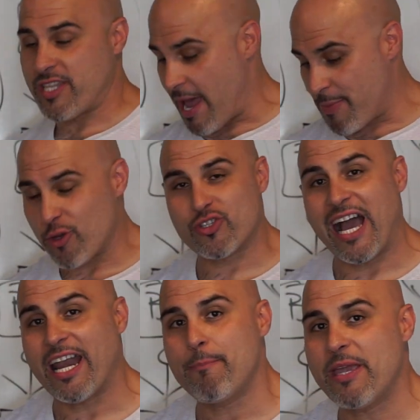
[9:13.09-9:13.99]
step, there's
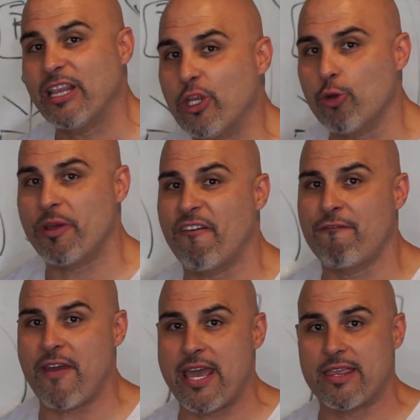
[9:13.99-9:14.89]
got to be a little bit of
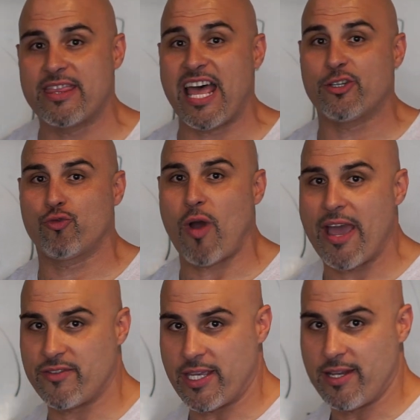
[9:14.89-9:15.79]
faith that
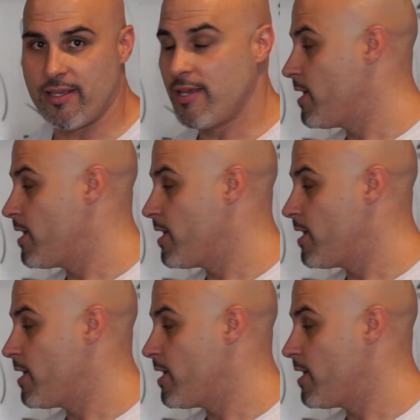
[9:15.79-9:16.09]
drives it.